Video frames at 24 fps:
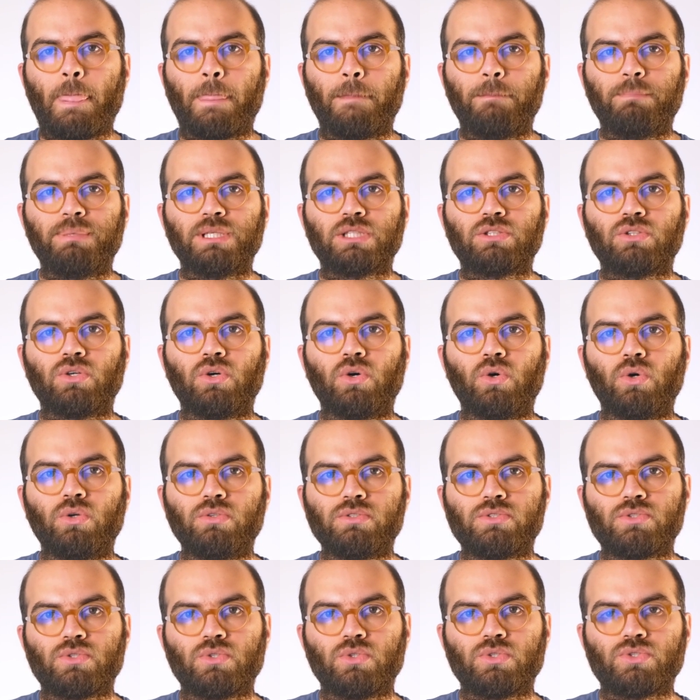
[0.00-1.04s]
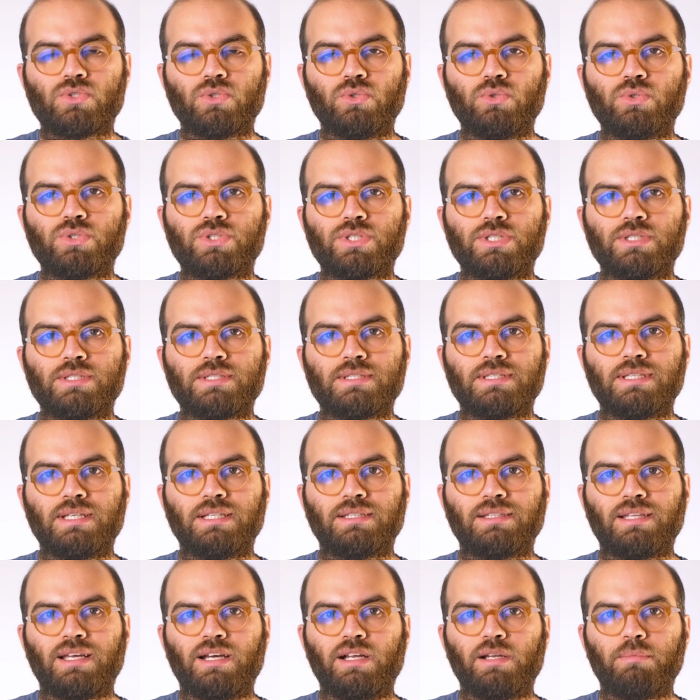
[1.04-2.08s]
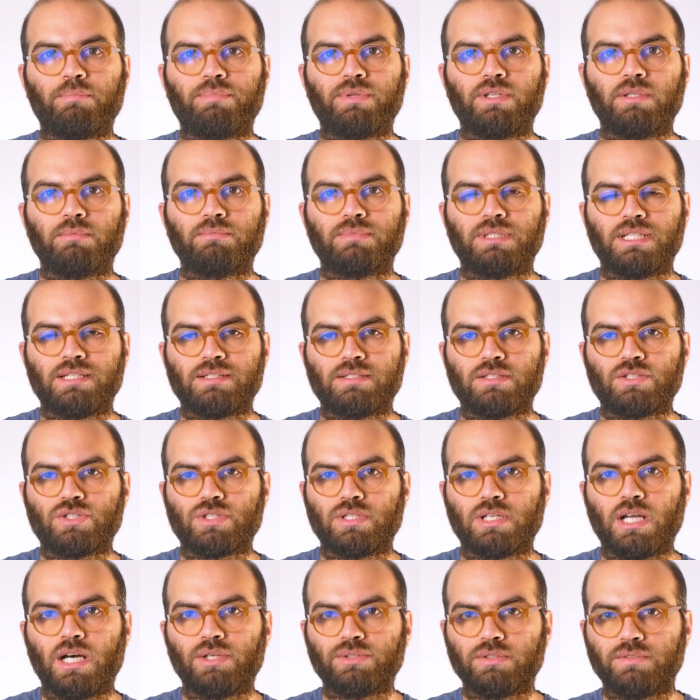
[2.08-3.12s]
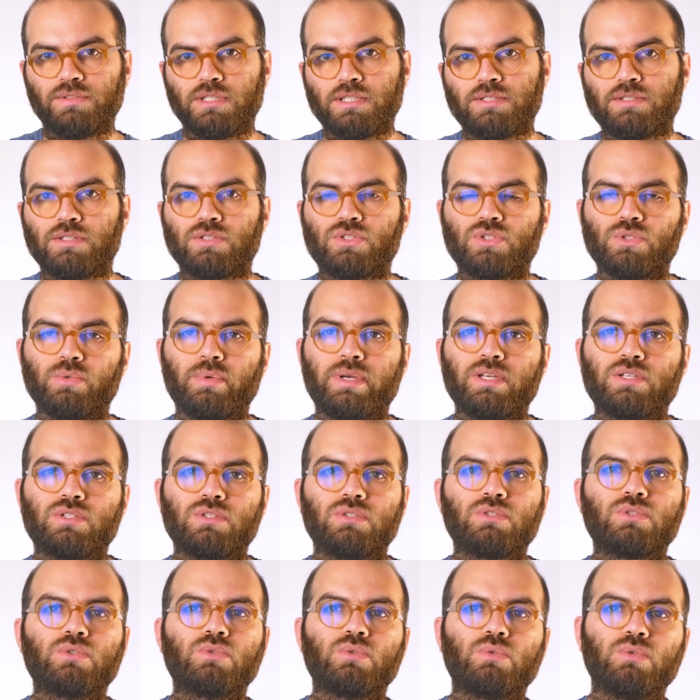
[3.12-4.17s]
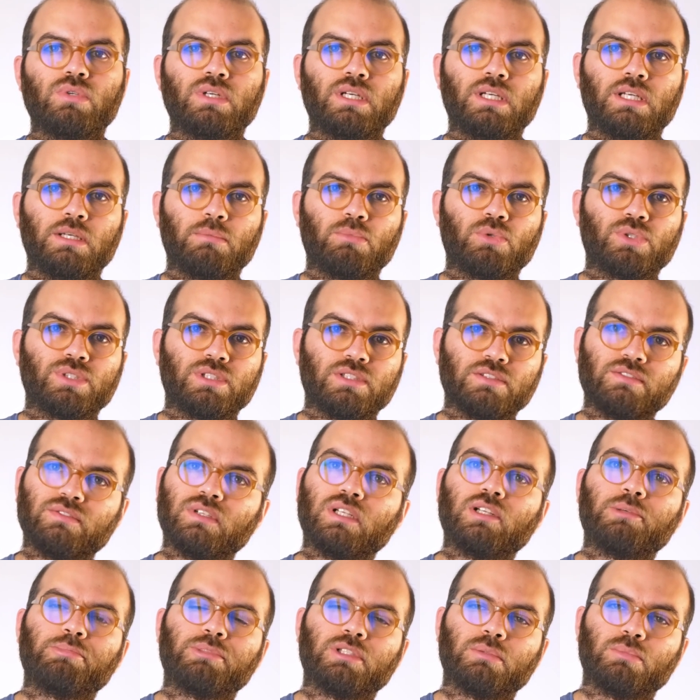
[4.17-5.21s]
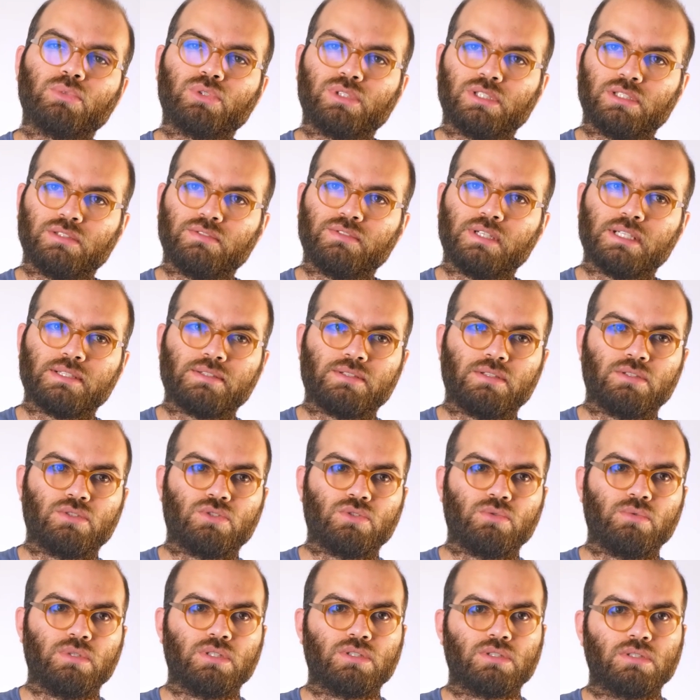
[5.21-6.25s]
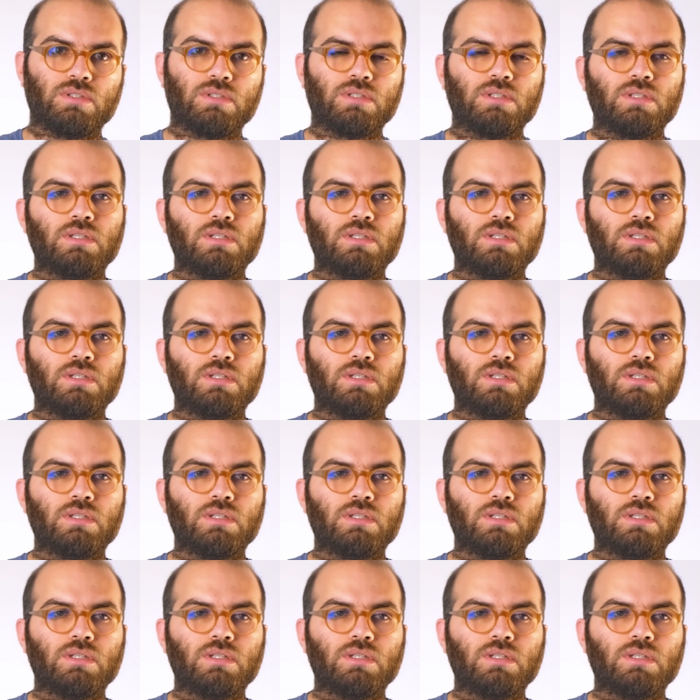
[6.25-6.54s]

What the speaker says: but also solutions that help them transition out of this situation to a more developed and more advanced situation.